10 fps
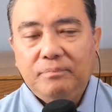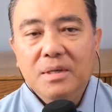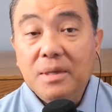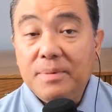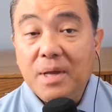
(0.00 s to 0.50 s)

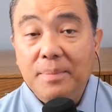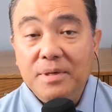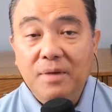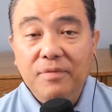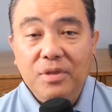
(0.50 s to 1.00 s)

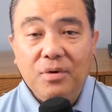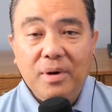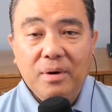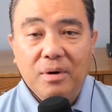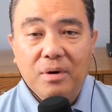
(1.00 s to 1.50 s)
Sometimes, even though
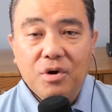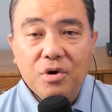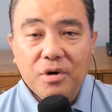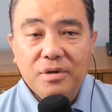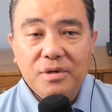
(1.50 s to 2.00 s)
an error
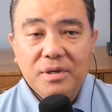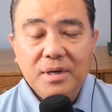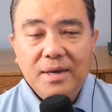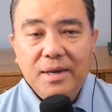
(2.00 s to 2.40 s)
occurs,